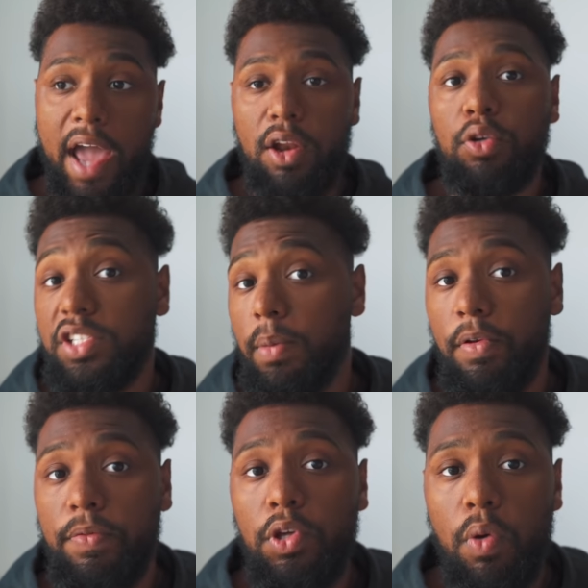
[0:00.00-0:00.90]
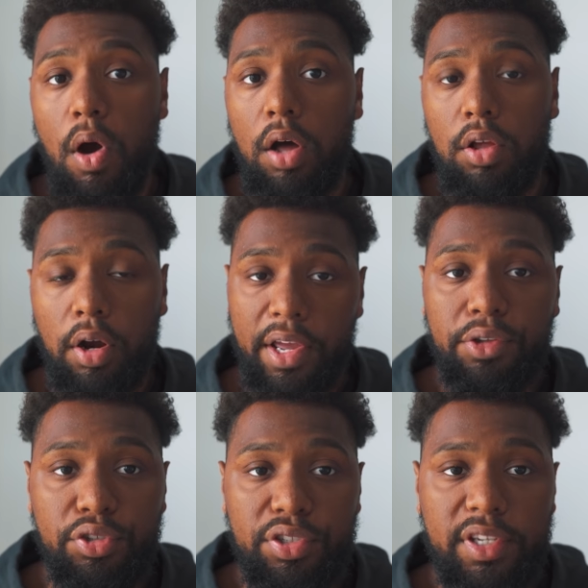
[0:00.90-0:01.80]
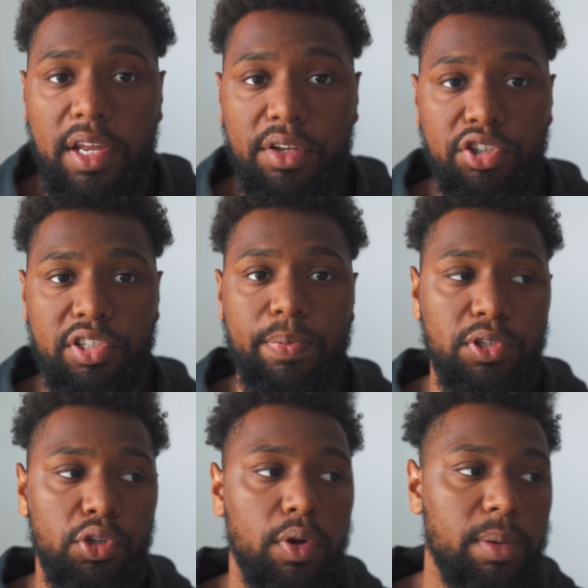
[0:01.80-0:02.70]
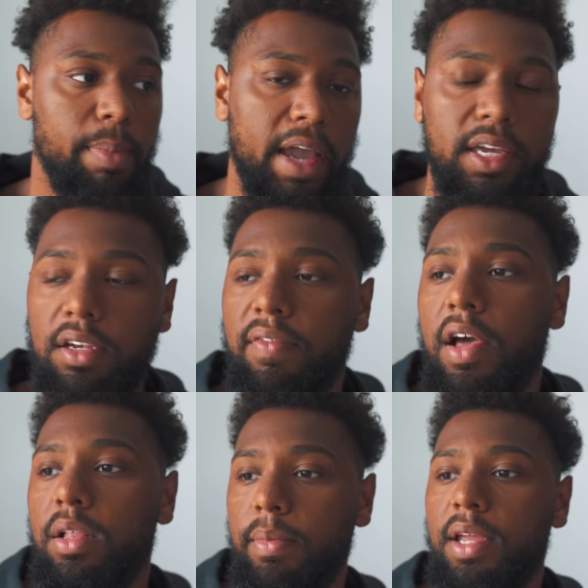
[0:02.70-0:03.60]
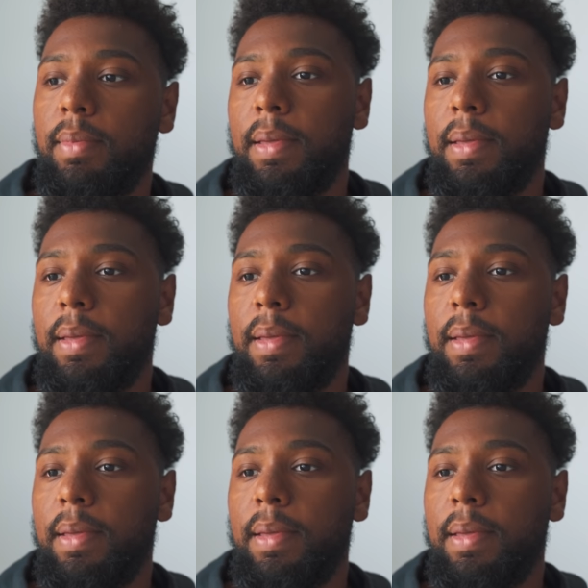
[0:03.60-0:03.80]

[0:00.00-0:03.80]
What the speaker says: I know some of you all are interested in just pursuing backend development,